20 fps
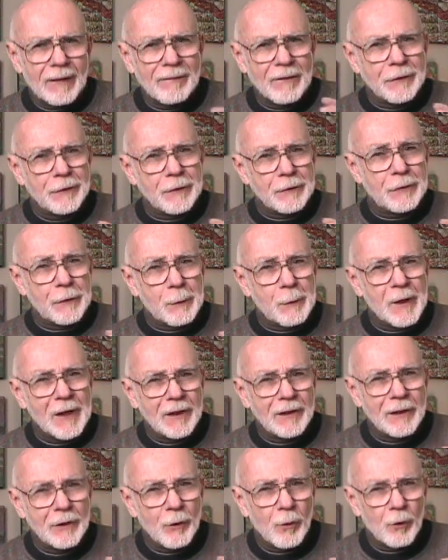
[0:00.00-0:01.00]
and this is the
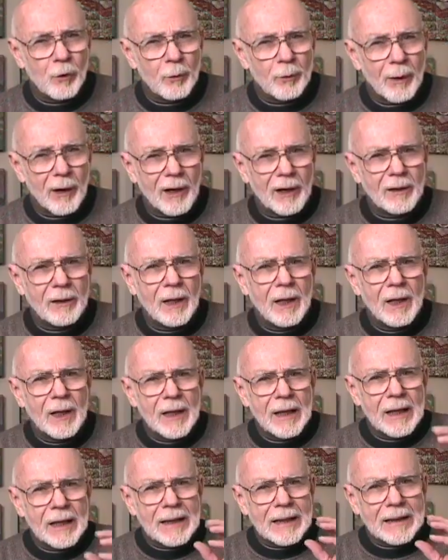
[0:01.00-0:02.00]
really cool part,
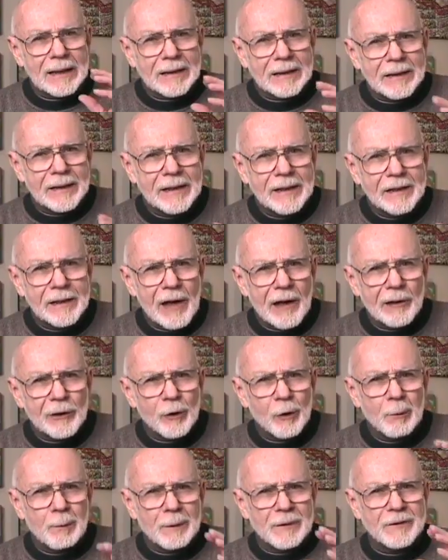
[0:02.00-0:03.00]

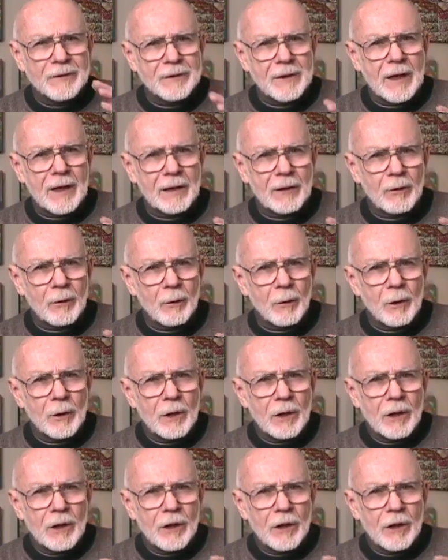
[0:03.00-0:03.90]
Leonardo Pisano